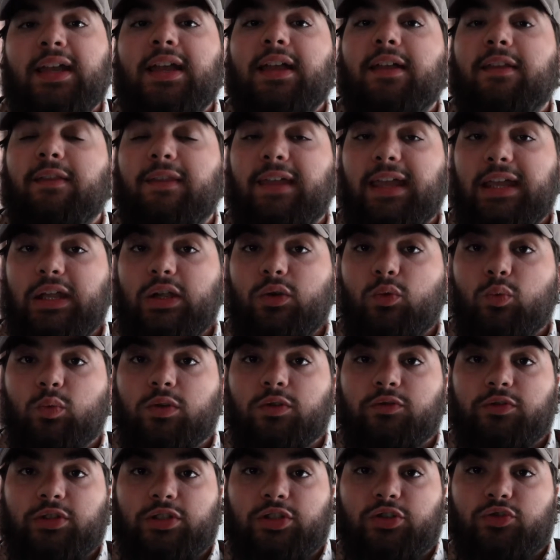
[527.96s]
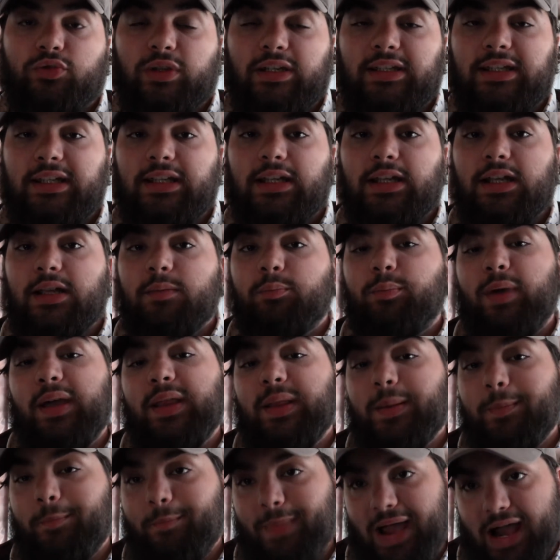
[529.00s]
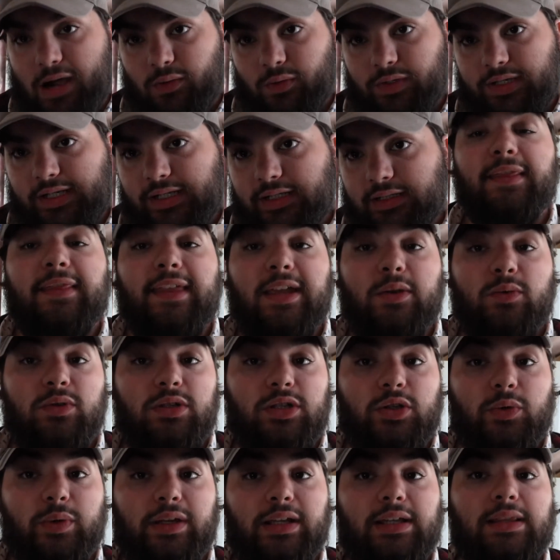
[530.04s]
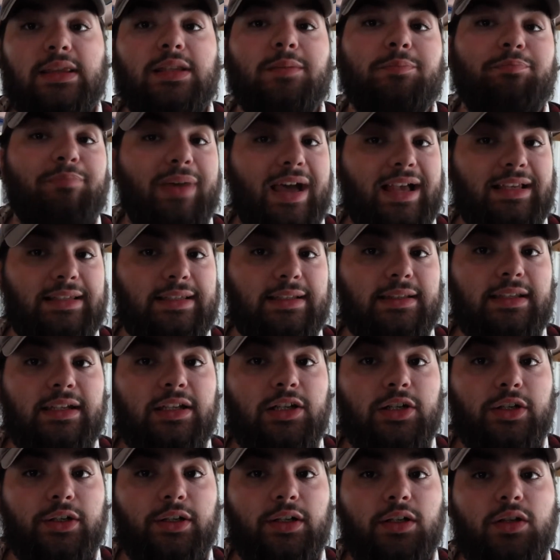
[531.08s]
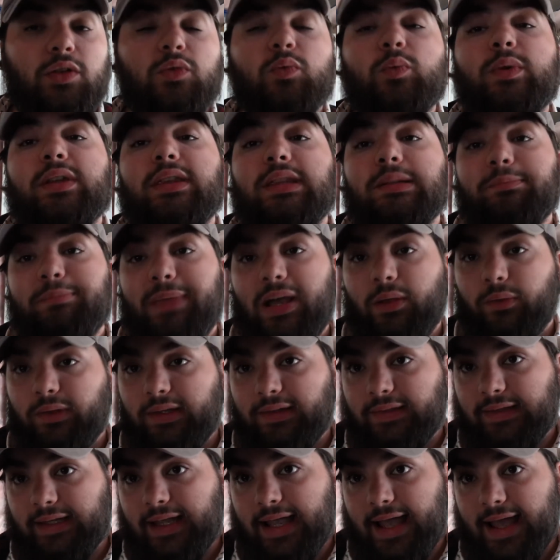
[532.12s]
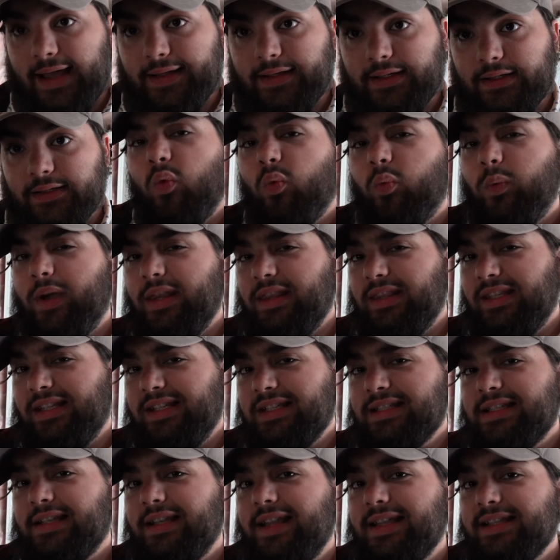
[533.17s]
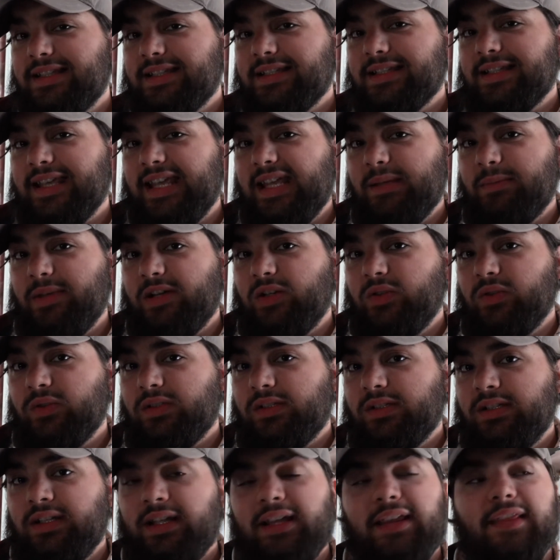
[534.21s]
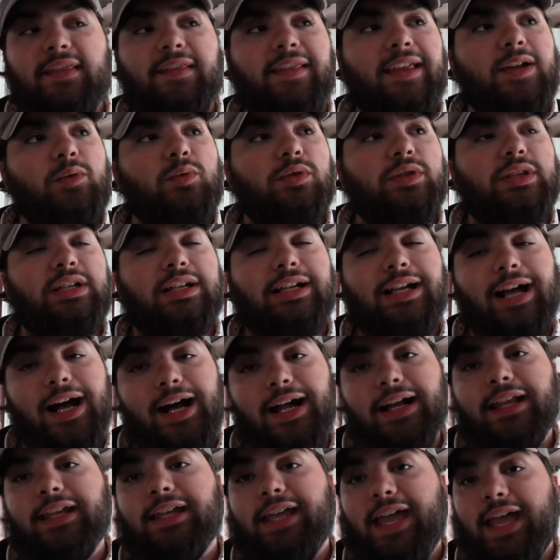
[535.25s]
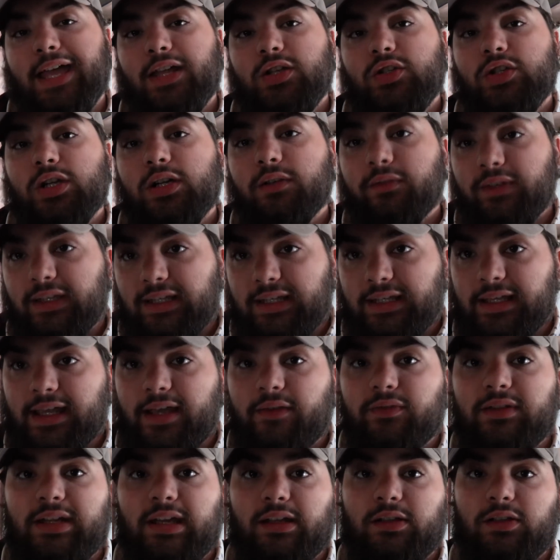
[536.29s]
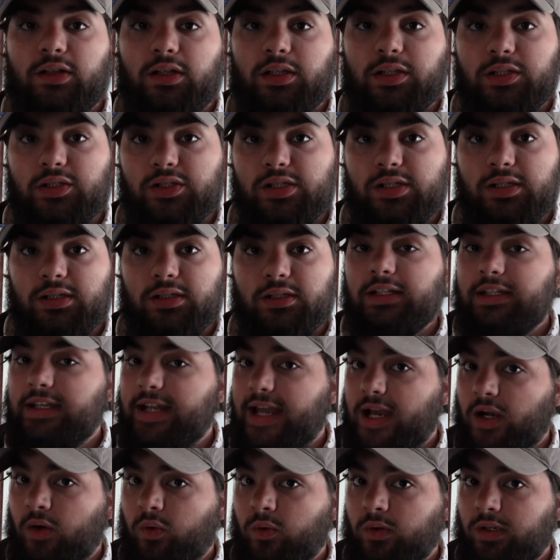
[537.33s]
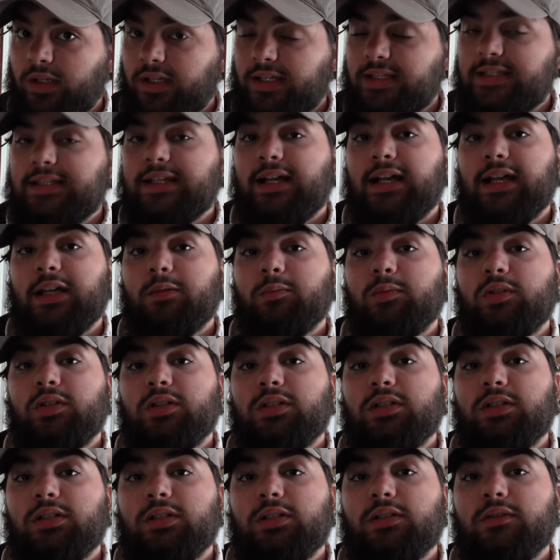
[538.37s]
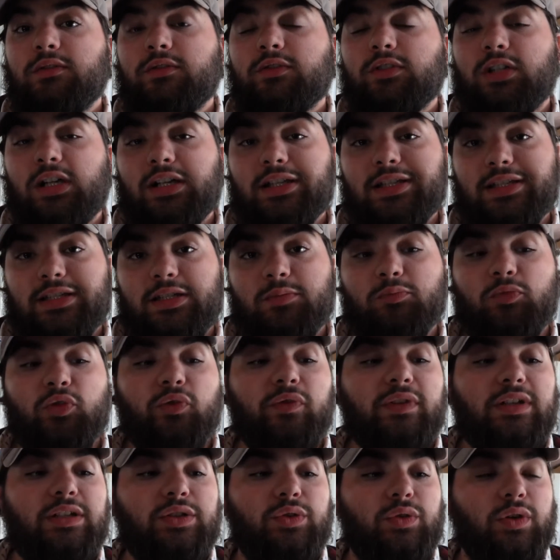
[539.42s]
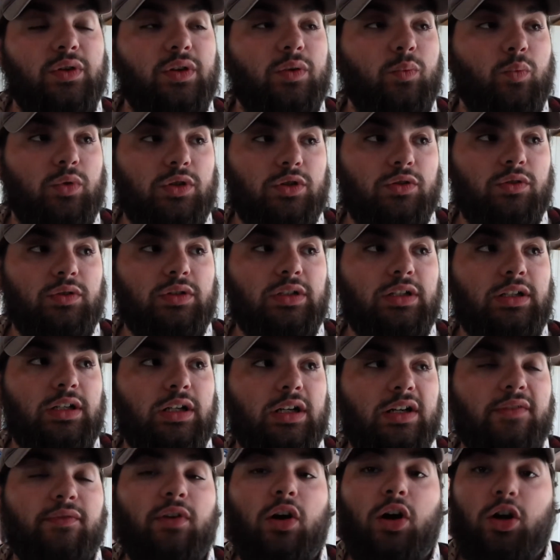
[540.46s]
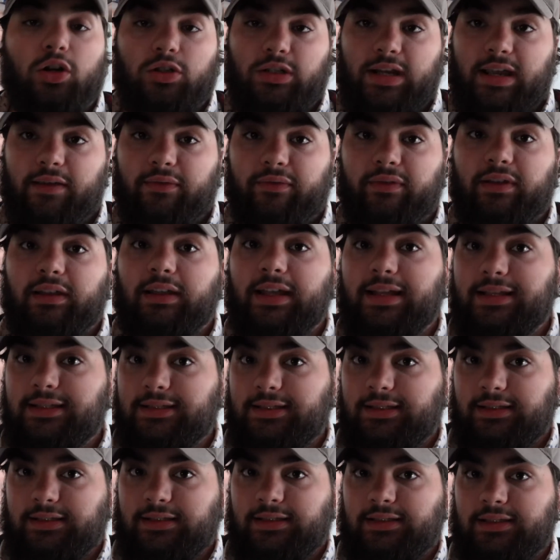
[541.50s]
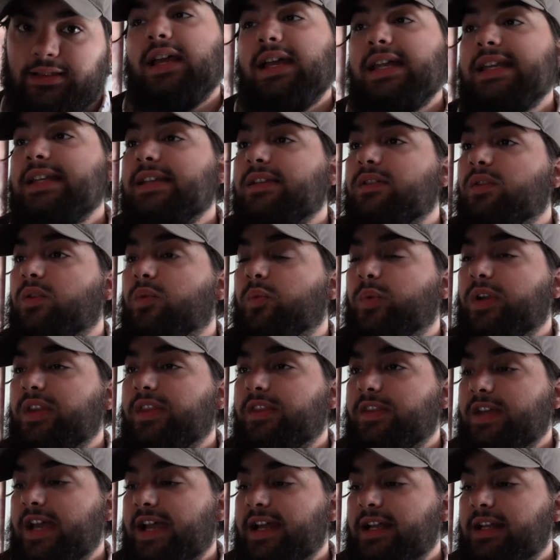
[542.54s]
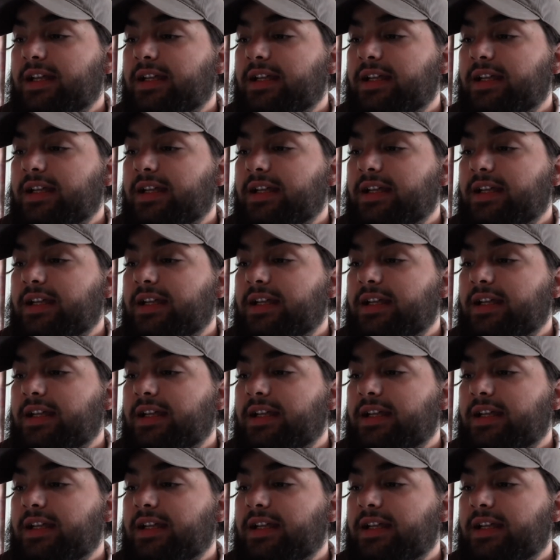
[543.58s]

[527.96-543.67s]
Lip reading: They were restricted by the mount. They were doing the best that they could with the mount that they had. When these lenses came out, they were the cutting edge of EF technology. Now it's time for us to move into the world of RF lenses. And with that